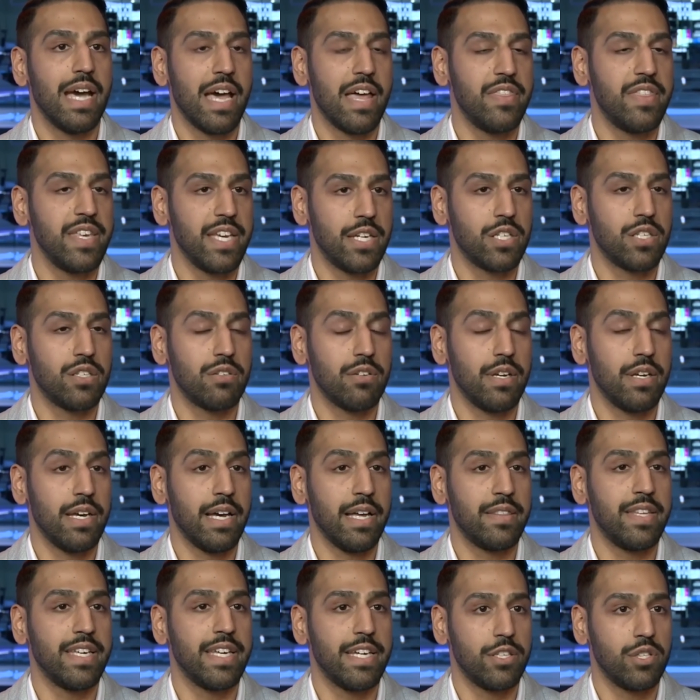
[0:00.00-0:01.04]
at
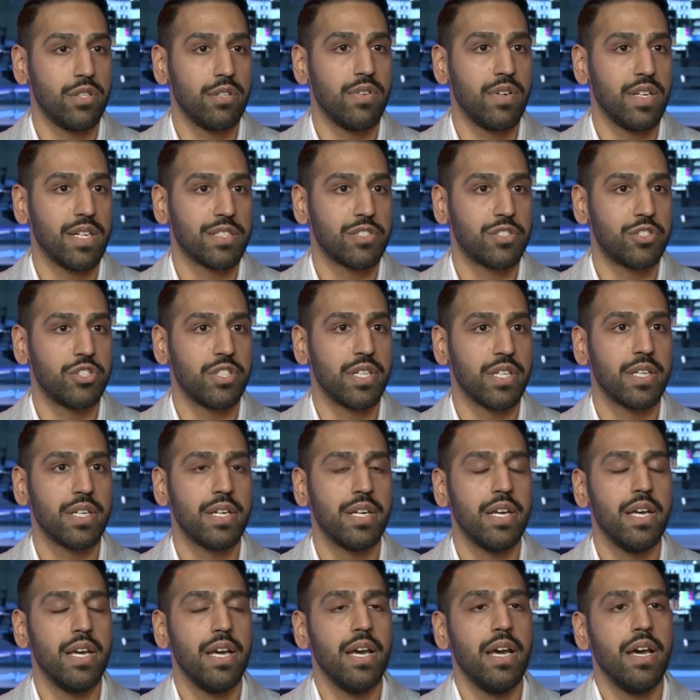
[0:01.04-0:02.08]
the end of last year.